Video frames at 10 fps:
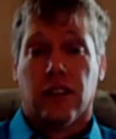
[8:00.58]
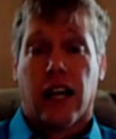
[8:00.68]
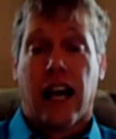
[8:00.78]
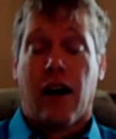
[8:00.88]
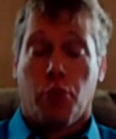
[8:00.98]

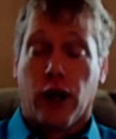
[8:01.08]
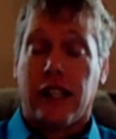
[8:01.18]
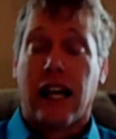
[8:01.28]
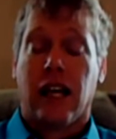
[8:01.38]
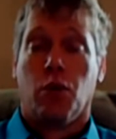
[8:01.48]
And I put
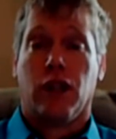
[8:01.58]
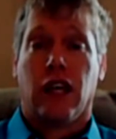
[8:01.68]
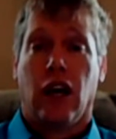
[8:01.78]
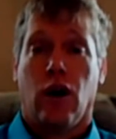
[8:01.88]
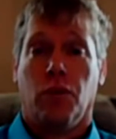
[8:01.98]
that in with
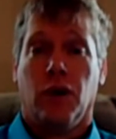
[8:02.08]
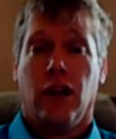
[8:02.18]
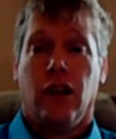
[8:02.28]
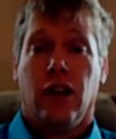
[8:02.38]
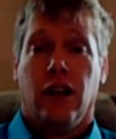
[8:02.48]
him.
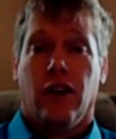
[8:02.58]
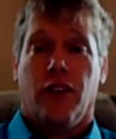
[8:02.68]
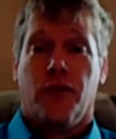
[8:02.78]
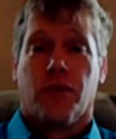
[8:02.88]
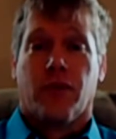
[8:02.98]

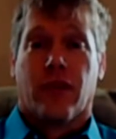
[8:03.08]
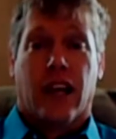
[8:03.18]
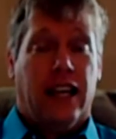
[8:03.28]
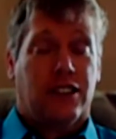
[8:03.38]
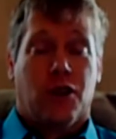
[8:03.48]

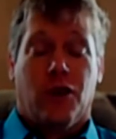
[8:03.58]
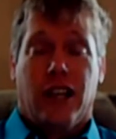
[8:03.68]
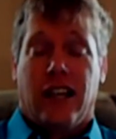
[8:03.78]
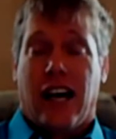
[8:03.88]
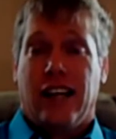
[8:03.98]
He's going
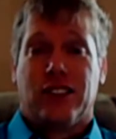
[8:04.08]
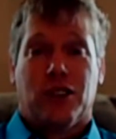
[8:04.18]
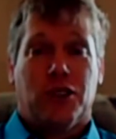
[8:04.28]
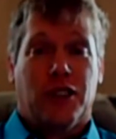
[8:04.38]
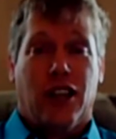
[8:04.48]
into high
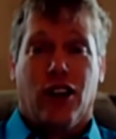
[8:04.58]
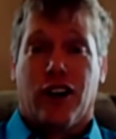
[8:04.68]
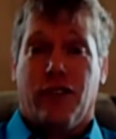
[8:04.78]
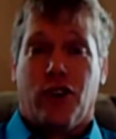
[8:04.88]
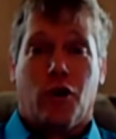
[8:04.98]
school and
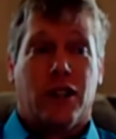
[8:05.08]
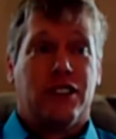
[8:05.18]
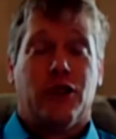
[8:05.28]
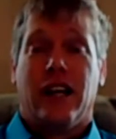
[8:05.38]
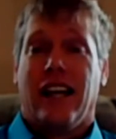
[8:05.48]
looking forward
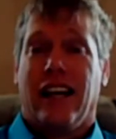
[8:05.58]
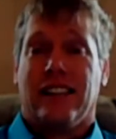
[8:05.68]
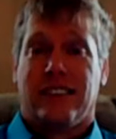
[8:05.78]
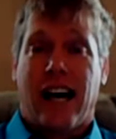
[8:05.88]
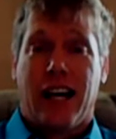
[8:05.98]
to it and
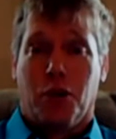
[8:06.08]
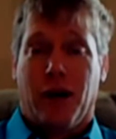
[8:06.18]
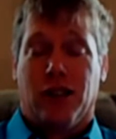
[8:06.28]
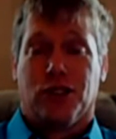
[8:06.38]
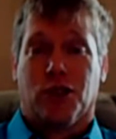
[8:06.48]
excited
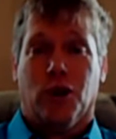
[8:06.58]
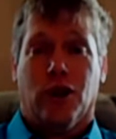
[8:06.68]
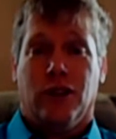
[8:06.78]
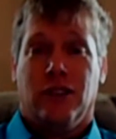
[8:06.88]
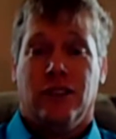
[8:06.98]
about school.
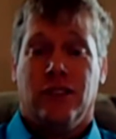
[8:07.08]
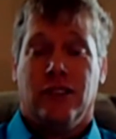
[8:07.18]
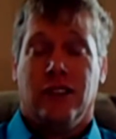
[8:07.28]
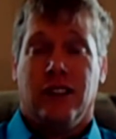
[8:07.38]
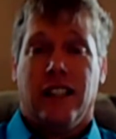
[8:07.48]

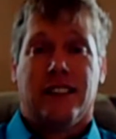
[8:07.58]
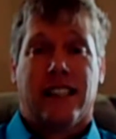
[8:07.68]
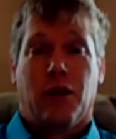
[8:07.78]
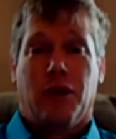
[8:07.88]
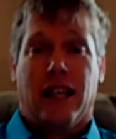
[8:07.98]

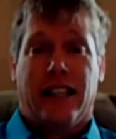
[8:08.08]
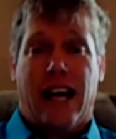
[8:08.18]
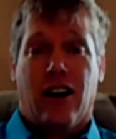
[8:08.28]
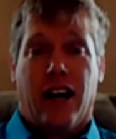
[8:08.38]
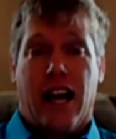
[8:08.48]
Instead of being
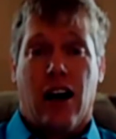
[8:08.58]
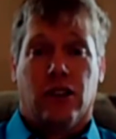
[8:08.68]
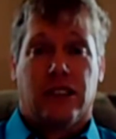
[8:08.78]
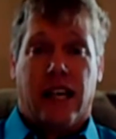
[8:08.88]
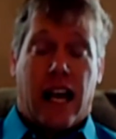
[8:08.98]
down and out
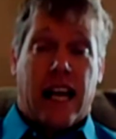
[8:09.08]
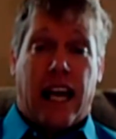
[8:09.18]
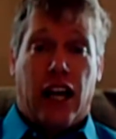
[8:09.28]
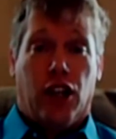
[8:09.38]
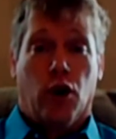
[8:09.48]
and saying, I
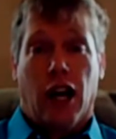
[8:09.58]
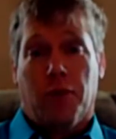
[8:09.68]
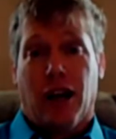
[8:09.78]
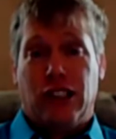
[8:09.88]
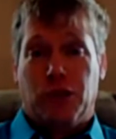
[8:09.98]
can't do it, I'm
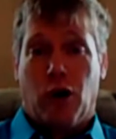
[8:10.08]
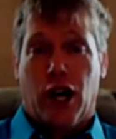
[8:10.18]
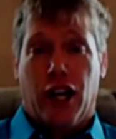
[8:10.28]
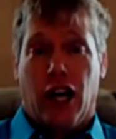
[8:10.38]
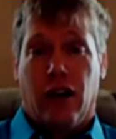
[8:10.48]
not
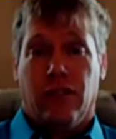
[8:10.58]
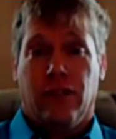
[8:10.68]
smart enough.